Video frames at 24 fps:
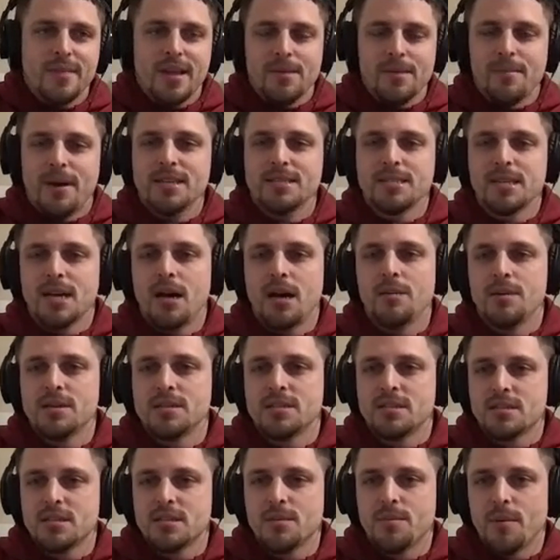like, my job
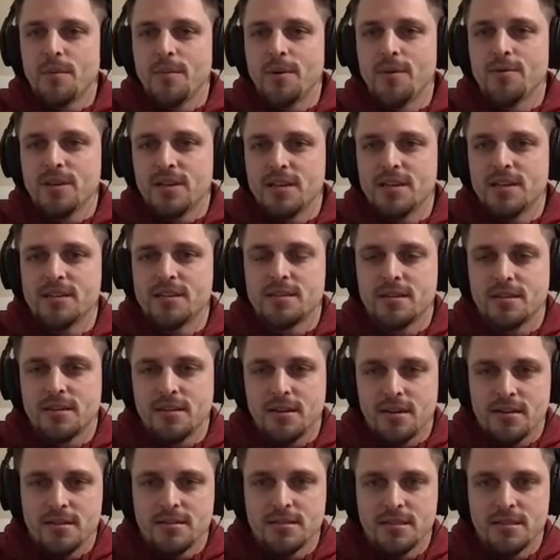isn't to promote the kids to
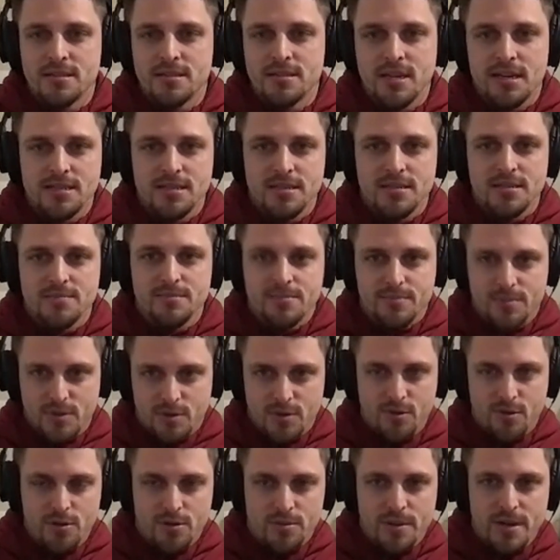colleges as a
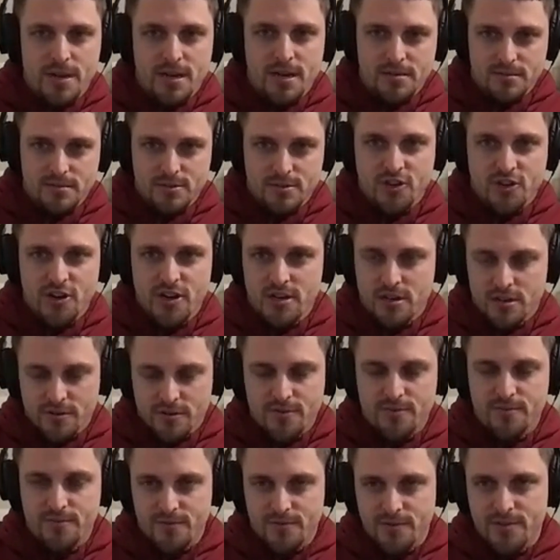quarterback trainer,
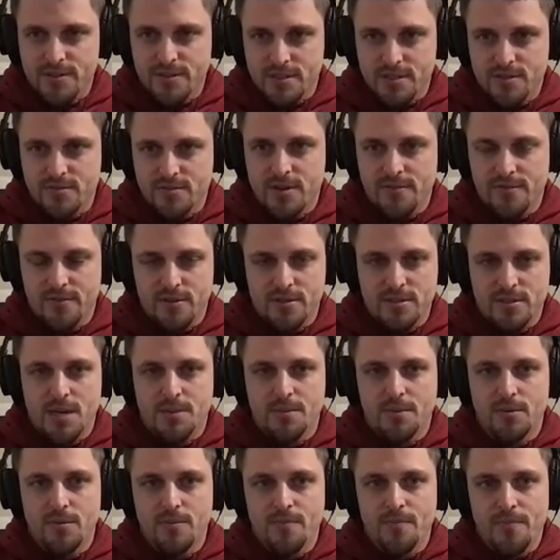for instance, right? For
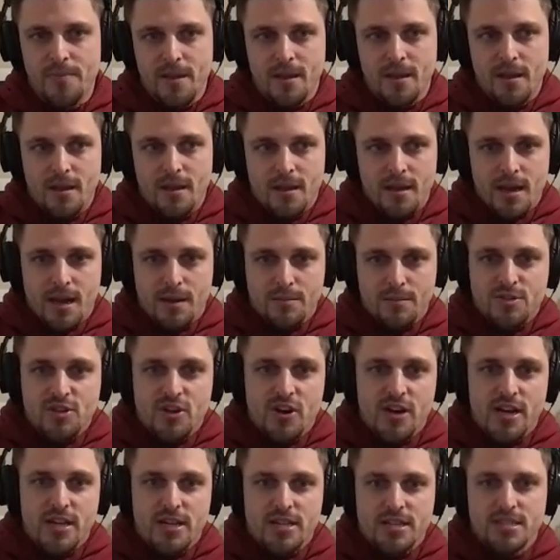example, I'm
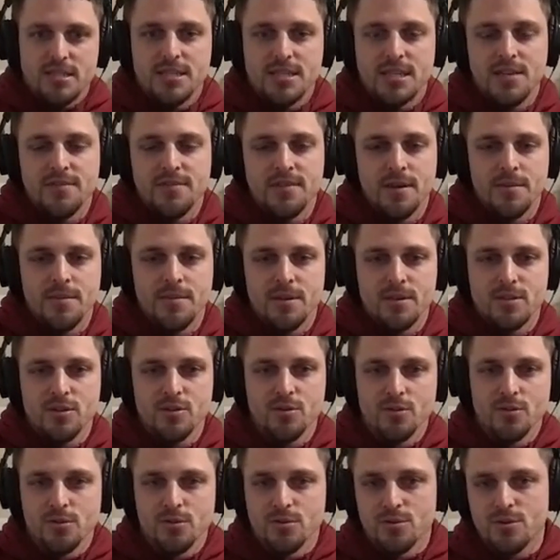trying to just give them the
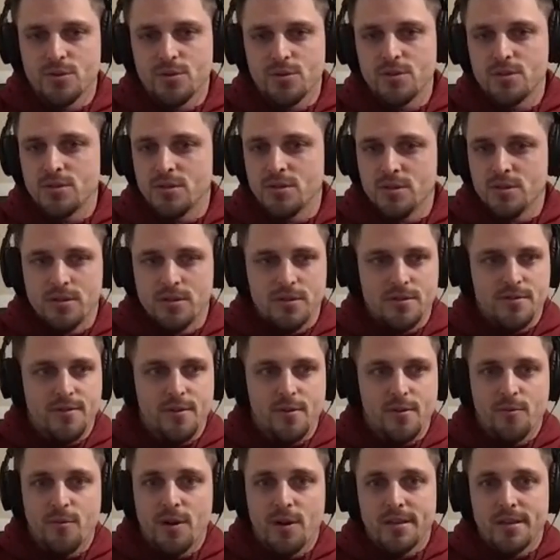tools
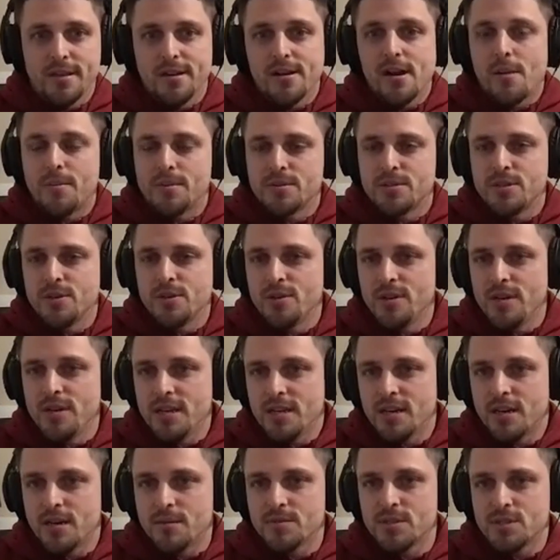for when their opportunity
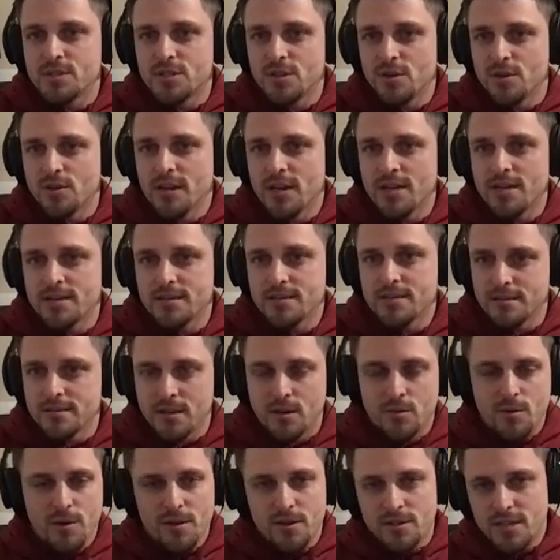comes to showcase,
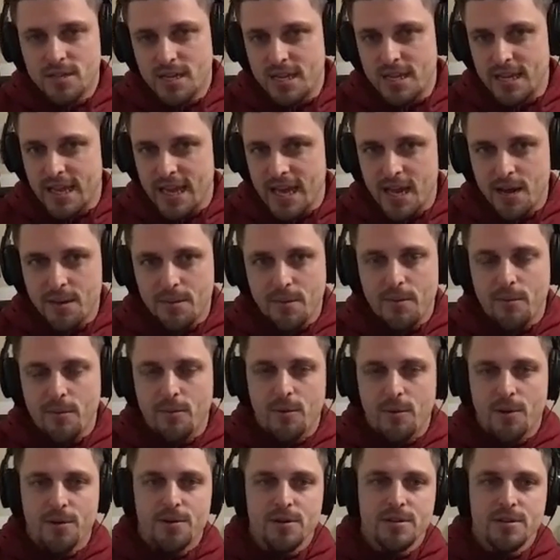whether it's at a camp,
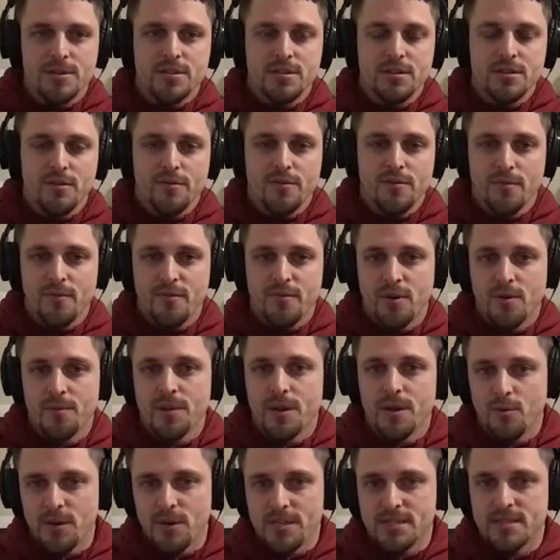whether it's, from film
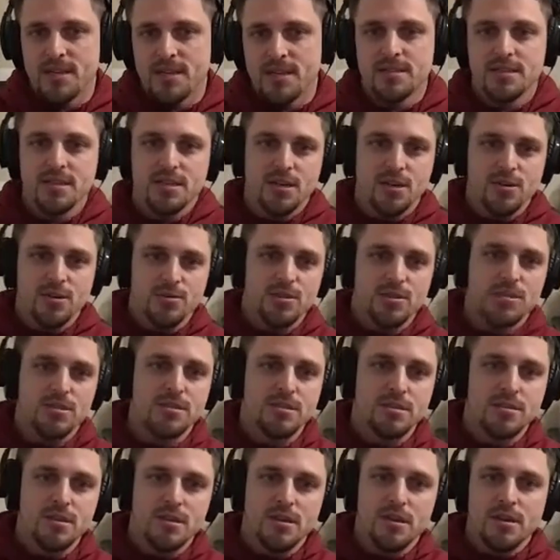that we send to
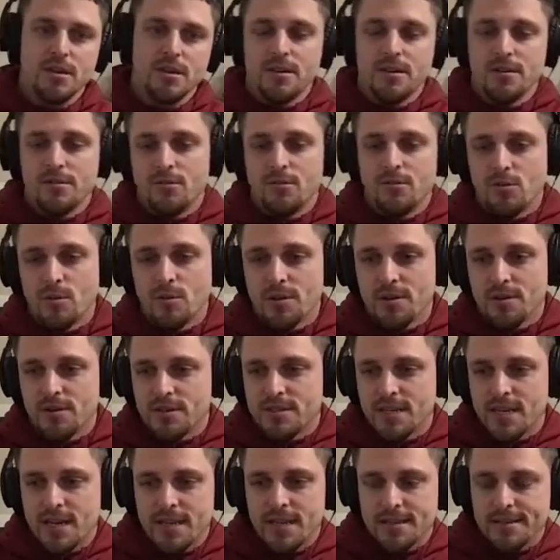coaches, or whether
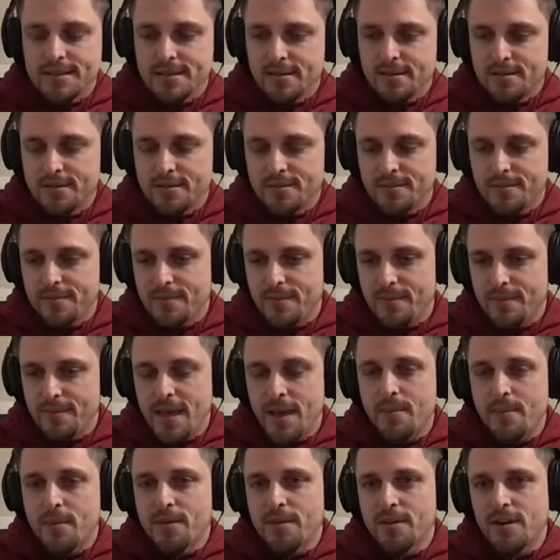it's at,
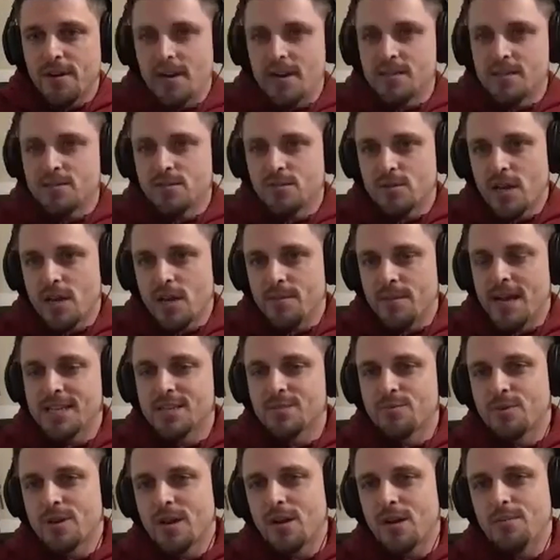them on their high school game.
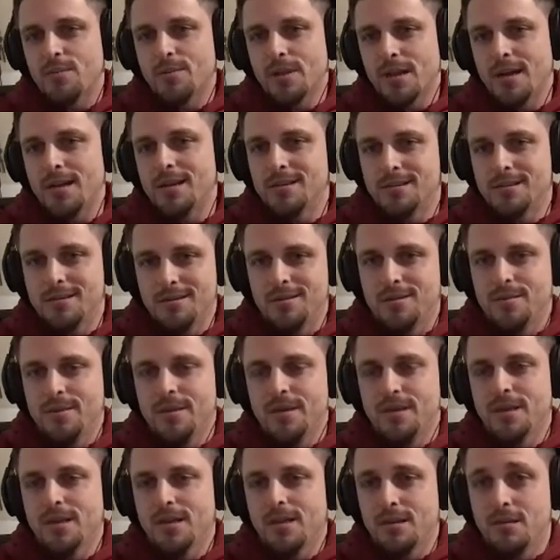That's what our plan is. You know what I
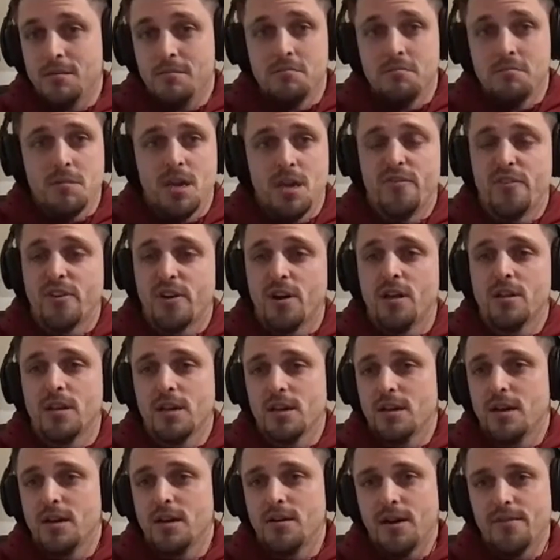mean? Like,
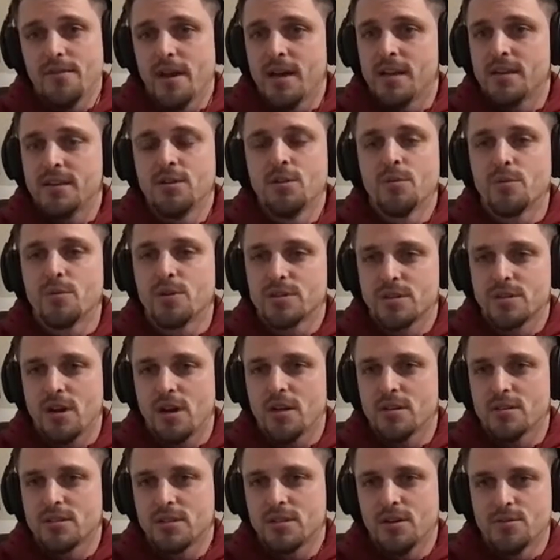like I've had numerous
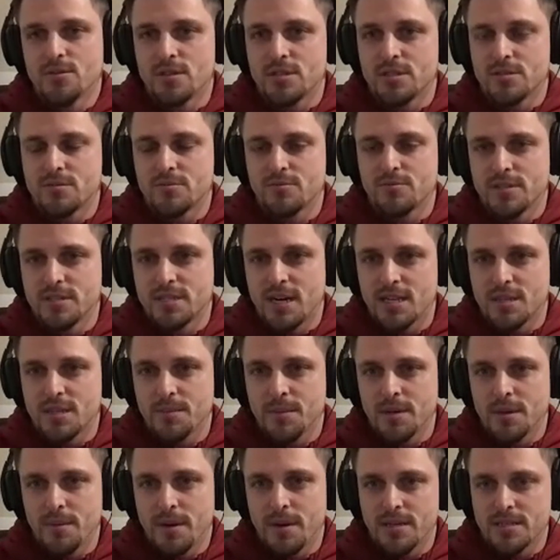college coaches reach out to
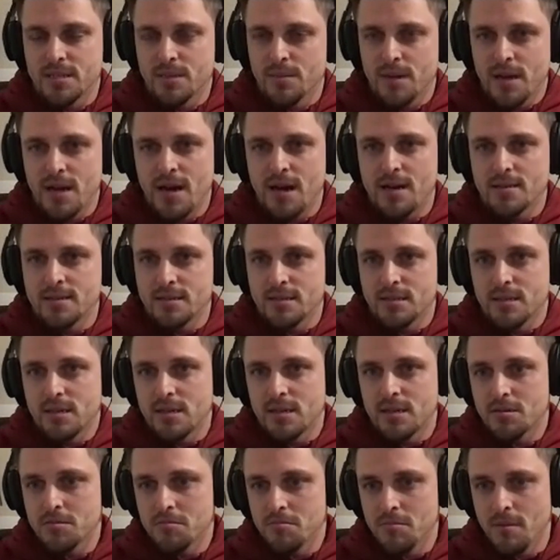me about some guys, and it's
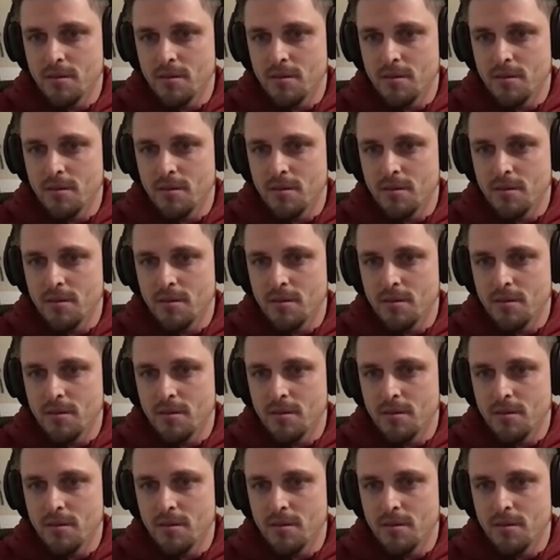like,